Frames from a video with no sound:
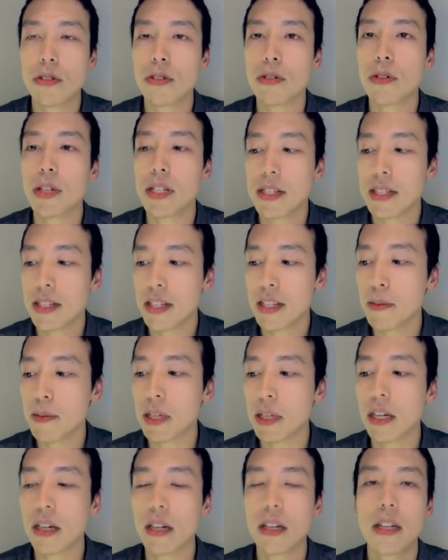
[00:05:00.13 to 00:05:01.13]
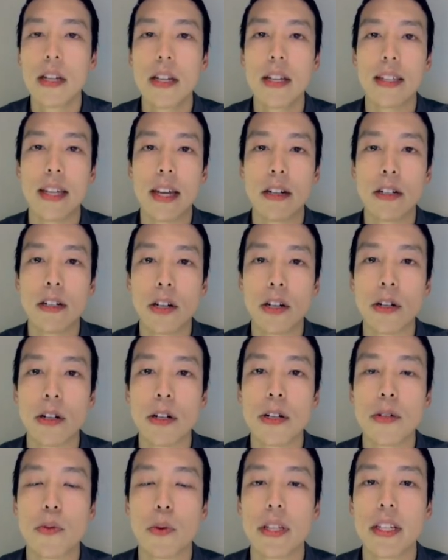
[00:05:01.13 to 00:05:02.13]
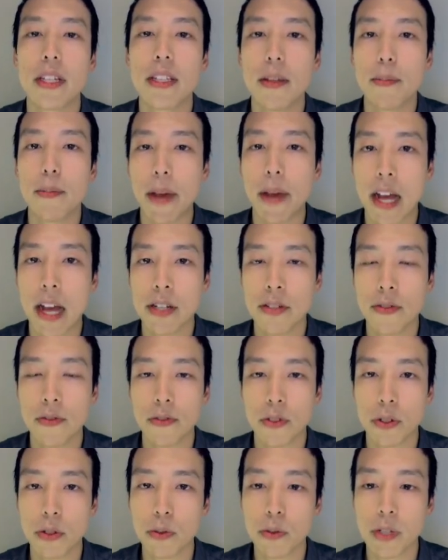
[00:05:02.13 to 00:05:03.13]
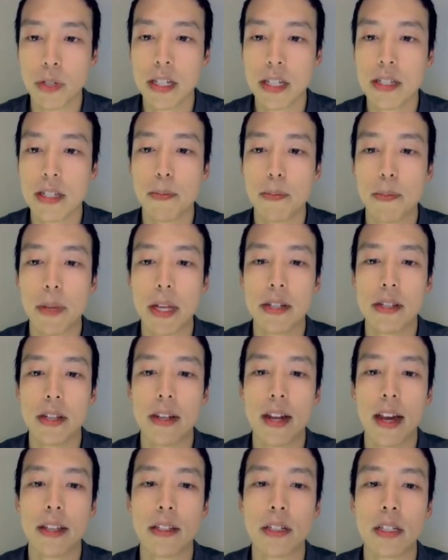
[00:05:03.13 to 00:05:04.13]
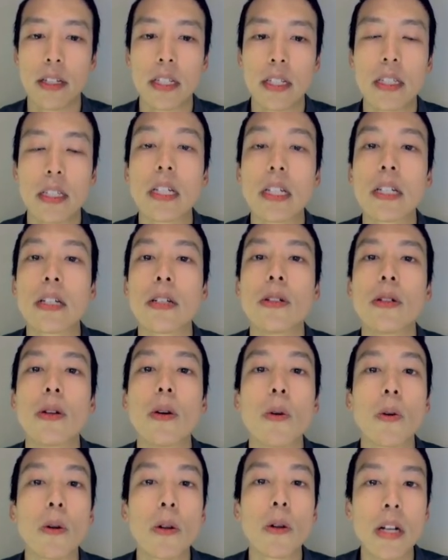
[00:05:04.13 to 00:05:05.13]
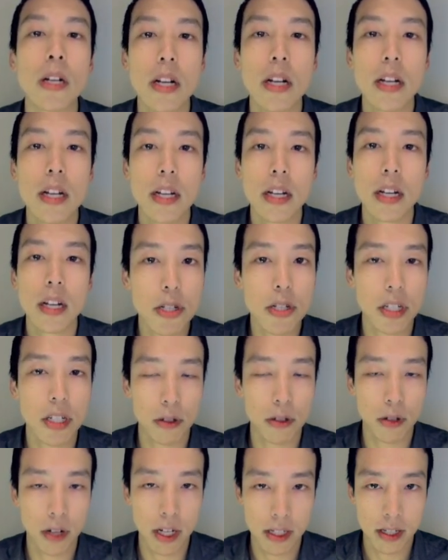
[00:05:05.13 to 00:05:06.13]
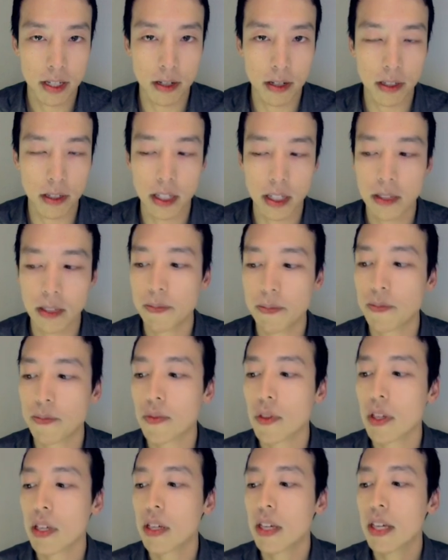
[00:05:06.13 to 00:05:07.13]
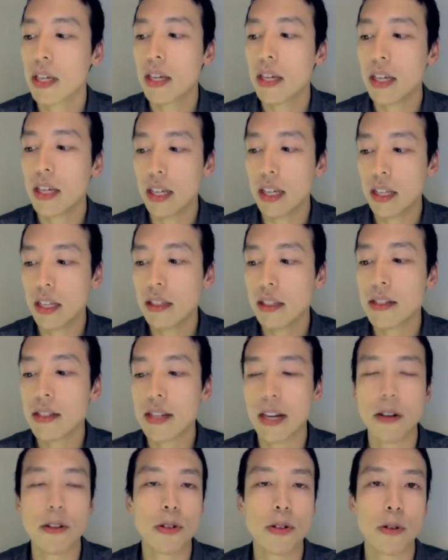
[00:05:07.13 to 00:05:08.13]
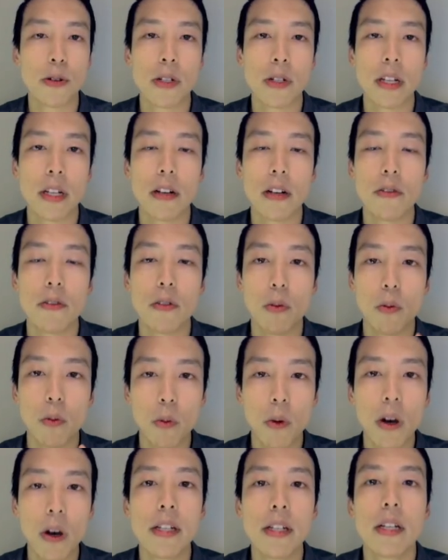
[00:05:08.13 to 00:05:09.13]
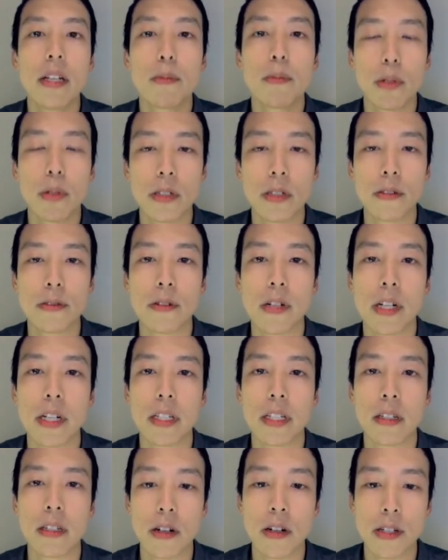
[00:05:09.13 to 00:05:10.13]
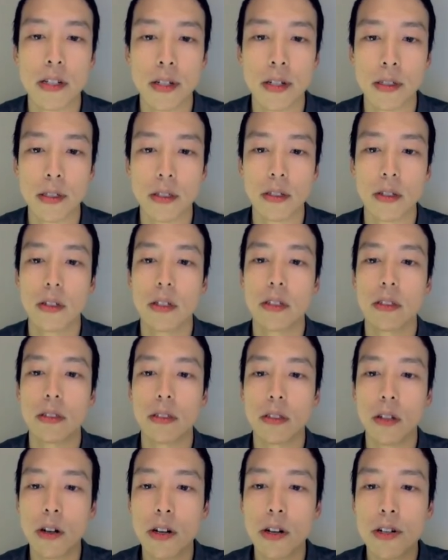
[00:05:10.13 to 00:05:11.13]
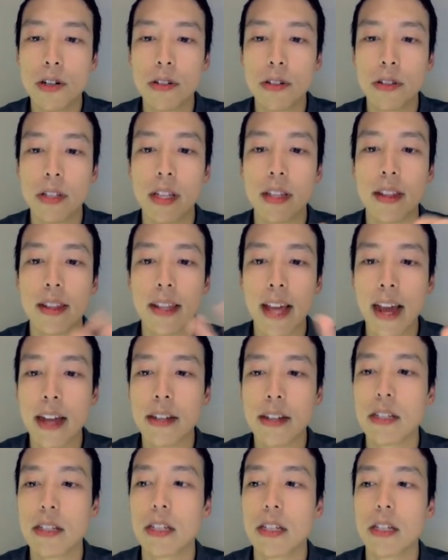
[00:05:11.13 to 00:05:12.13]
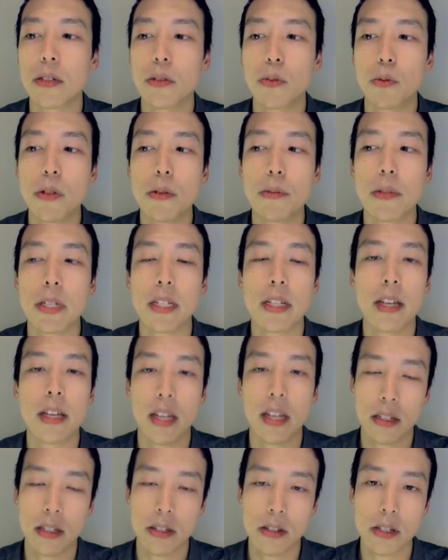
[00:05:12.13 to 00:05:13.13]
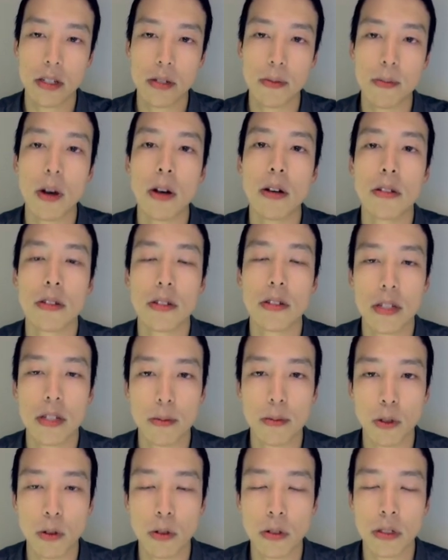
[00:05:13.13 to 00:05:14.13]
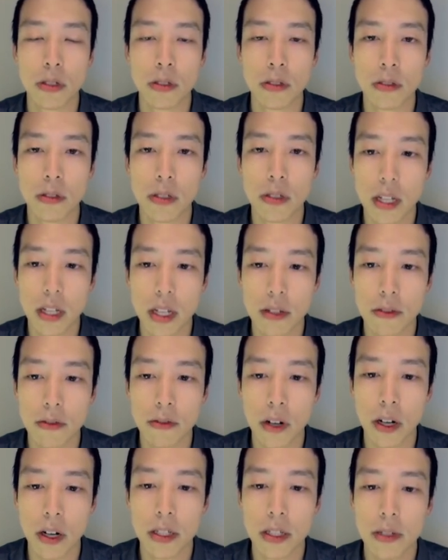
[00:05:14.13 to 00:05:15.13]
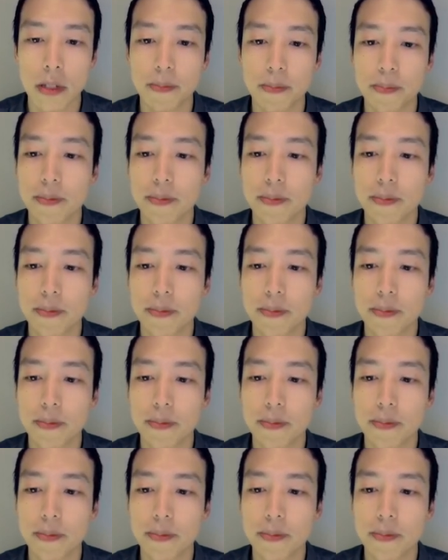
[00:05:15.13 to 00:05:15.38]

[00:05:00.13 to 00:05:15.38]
to ischemia that occurred within the past few weeks based on either clinical or imaging criteria. in the territory of one perforating arteriole. Larger than that, it wouldn't be a small subcortical infarct.